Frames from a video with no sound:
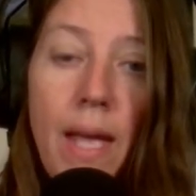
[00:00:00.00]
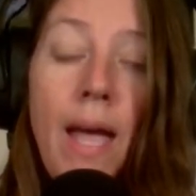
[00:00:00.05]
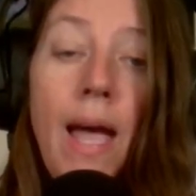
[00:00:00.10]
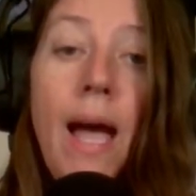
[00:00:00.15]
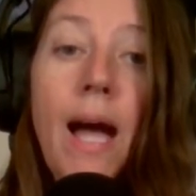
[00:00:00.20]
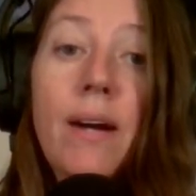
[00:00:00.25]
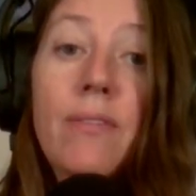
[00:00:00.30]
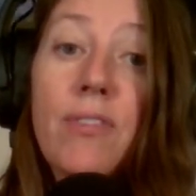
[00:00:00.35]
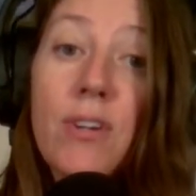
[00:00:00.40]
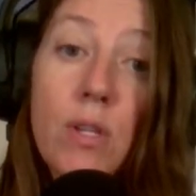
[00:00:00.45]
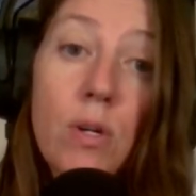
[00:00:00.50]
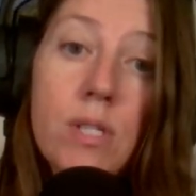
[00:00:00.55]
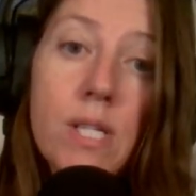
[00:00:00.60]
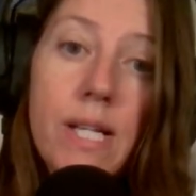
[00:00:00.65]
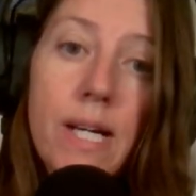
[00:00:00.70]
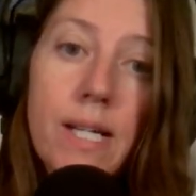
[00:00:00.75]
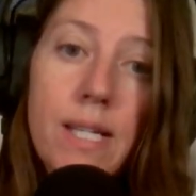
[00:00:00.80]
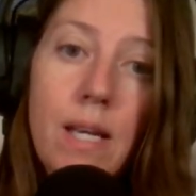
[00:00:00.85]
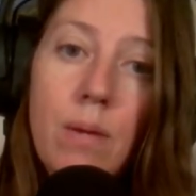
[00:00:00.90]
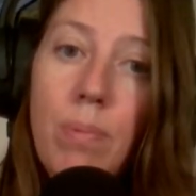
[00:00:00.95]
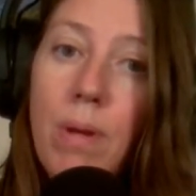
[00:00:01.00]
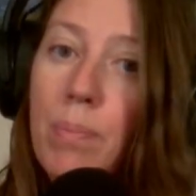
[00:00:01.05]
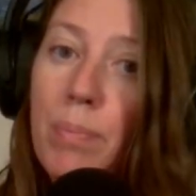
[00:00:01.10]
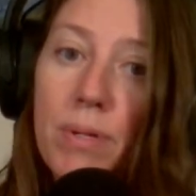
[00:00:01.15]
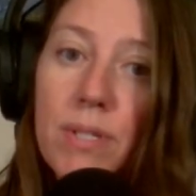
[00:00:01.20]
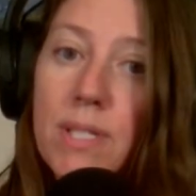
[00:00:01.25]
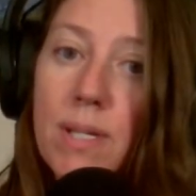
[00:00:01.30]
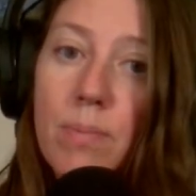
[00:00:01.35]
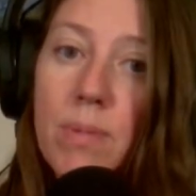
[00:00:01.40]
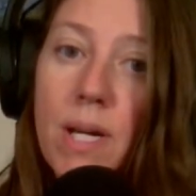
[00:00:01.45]
And for those lucky people,
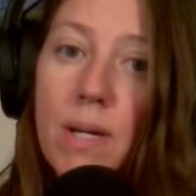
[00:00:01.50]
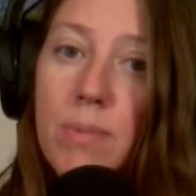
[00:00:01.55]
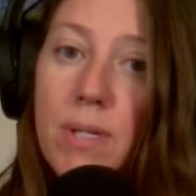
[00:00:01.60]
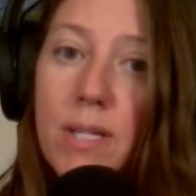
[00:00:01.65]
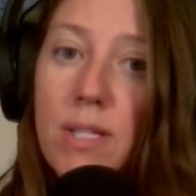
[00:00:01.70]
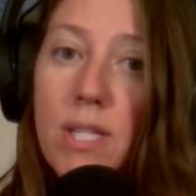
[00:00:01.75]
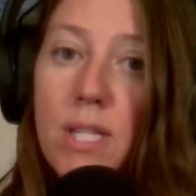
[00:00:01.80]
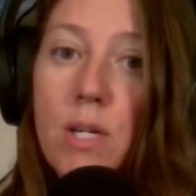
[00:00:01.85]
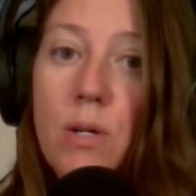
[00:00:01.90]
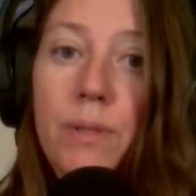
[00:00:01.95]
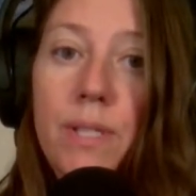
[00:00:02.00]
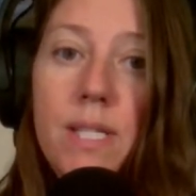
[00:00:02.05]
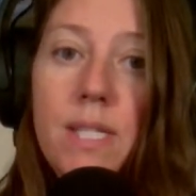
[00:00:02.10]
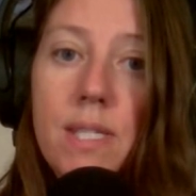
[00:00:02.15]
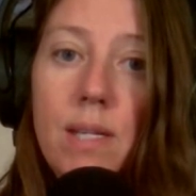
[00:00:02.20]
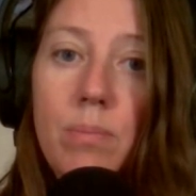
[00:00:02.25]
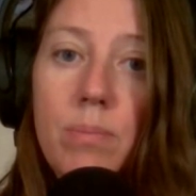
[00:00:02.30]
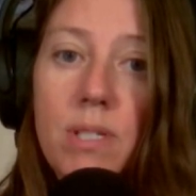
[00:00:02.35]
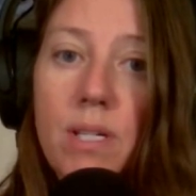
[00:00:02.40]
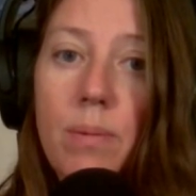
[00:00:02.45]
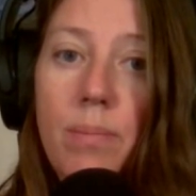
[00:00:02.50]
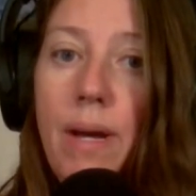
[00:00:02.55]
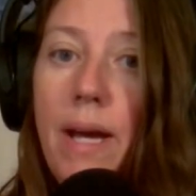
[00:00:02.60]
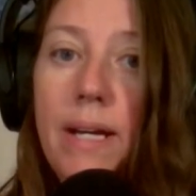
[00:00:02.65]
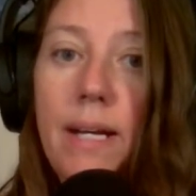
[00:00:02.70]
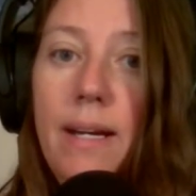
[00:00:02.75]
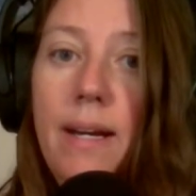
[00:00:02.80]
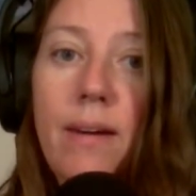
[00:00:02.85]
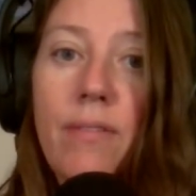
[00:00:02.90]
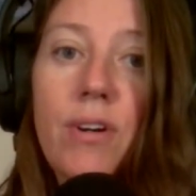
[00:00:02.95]
sometimes it's the only symptom and
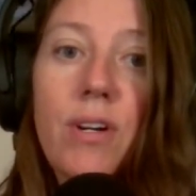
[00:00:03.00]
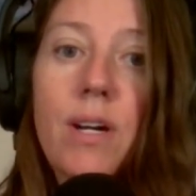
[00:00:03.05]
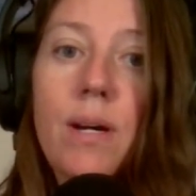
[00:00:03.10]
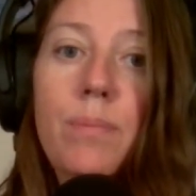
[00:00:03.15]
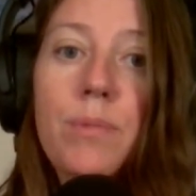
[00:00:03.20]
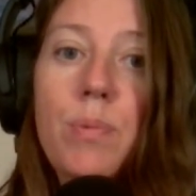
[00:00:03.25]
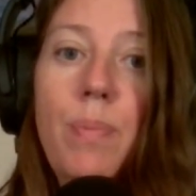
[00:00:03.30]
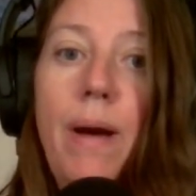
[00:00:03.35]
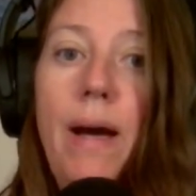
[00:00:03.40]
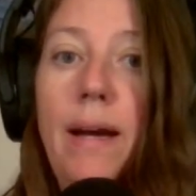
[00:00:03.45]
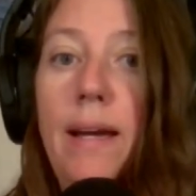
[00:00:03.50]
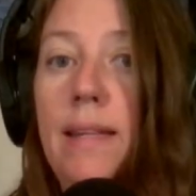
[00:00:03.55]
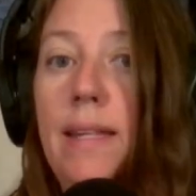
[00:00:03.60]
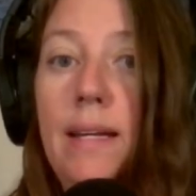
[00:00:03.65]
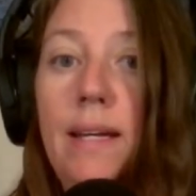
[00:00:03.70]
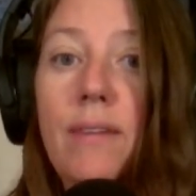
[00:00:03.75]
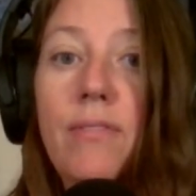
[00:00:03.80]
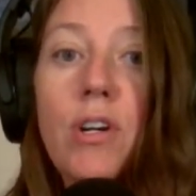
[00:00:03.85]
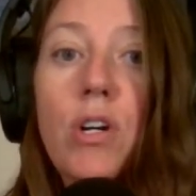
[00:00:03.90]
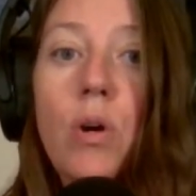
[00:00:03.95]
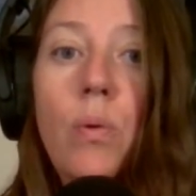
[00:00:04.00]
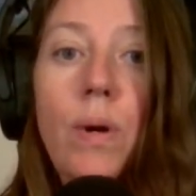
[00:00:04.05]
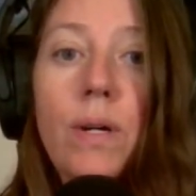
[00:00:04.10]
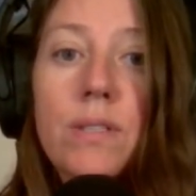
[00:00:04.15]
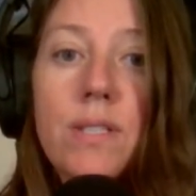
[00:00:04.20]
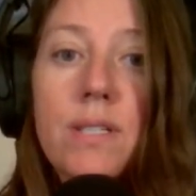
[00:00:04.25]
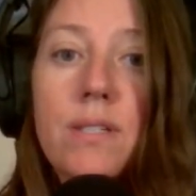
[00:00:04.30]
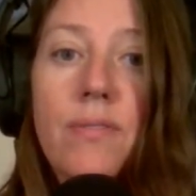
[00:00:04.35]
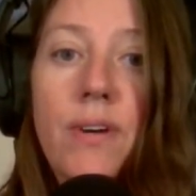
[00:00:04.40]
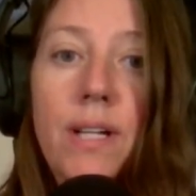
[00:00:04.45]
it never comes back and they never go on
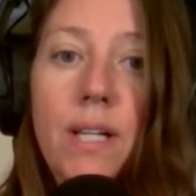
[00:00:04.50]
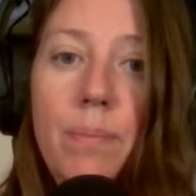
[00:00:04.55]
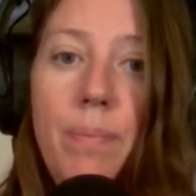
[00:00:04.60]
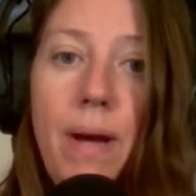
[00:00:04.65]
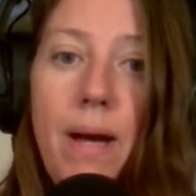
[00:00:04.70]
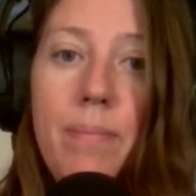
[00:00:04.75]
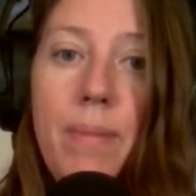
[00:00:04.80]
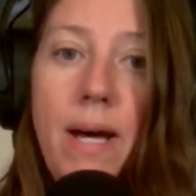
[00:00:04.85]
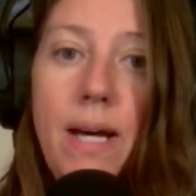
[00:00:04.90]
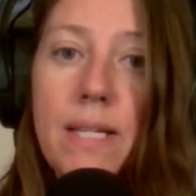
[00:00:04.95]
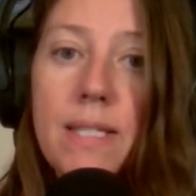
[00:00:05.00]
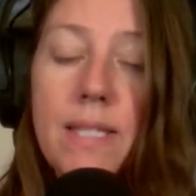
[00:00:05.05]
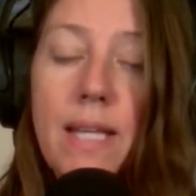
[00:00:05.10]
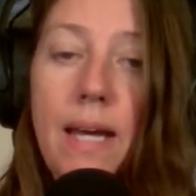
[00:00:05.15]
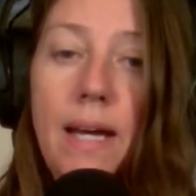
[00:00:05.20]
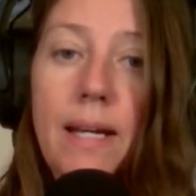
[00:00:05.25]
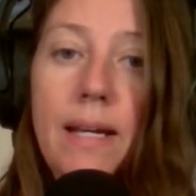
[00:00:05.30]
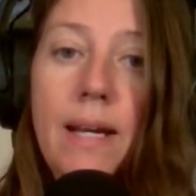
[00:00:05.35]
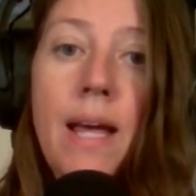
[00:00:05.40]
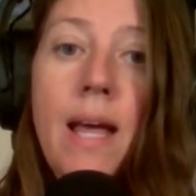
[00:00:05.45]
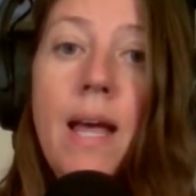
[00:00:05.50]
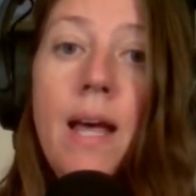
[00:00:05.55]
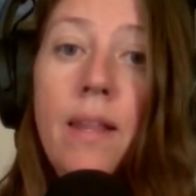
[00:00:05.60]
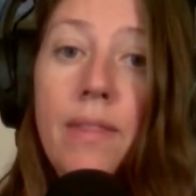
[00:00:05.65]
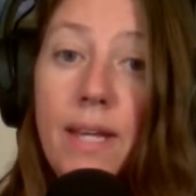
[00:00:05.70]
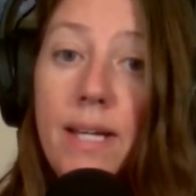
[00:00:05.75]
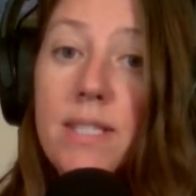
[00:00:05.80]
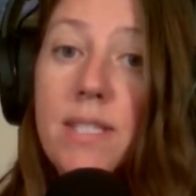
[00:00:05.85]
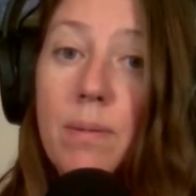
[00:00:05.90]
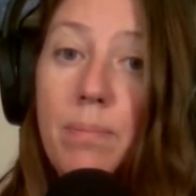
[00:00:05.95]
to develop MS. And
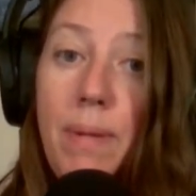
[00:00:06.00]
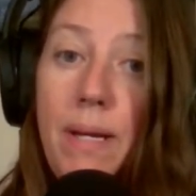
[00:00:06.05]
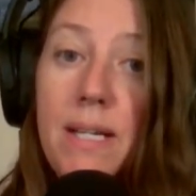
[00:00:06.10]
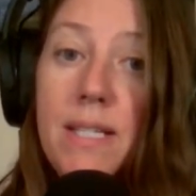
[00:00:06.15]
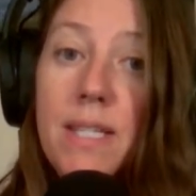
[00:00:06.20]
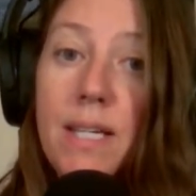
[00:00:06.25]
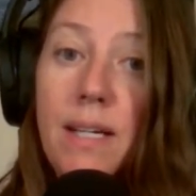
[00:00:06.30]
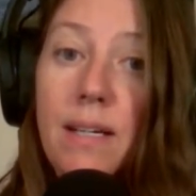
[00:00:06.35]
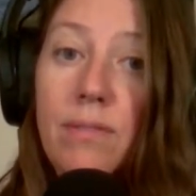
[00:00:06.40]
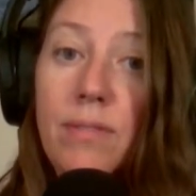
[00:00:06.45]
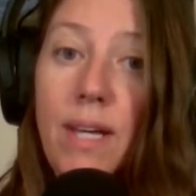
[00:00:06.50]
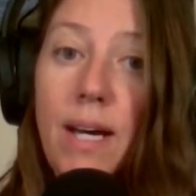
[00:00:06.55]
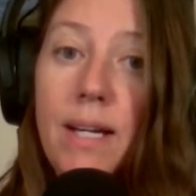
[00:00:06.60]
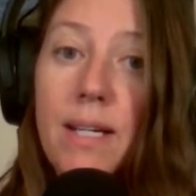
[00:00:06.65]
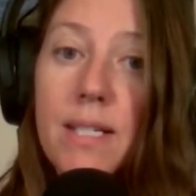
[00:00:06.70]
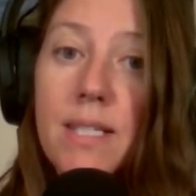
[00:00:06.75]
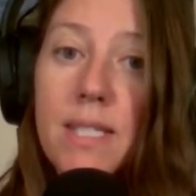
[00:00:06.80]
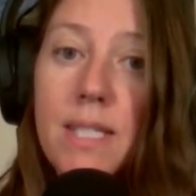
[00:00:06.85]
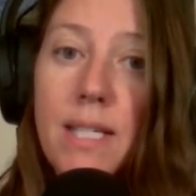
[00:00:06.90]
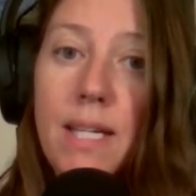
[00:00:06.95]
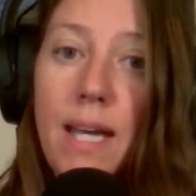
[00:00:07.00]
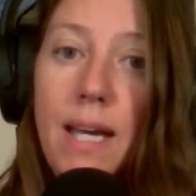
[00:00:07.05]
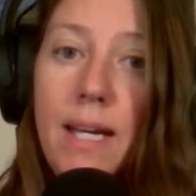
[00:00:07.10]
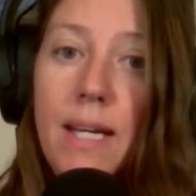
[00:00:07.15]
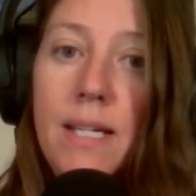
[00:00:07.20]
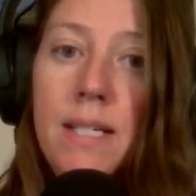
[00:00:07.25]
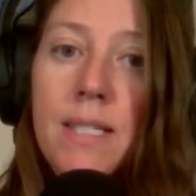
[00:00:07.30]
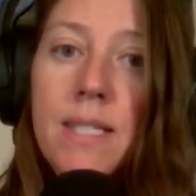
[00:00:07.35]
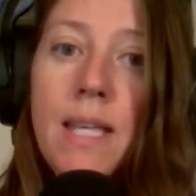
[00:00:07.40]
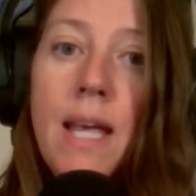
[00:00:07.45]
that's amazing if that is the
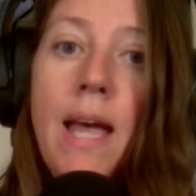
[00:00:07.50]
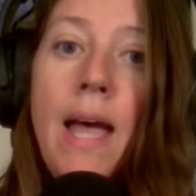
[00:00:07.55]
case.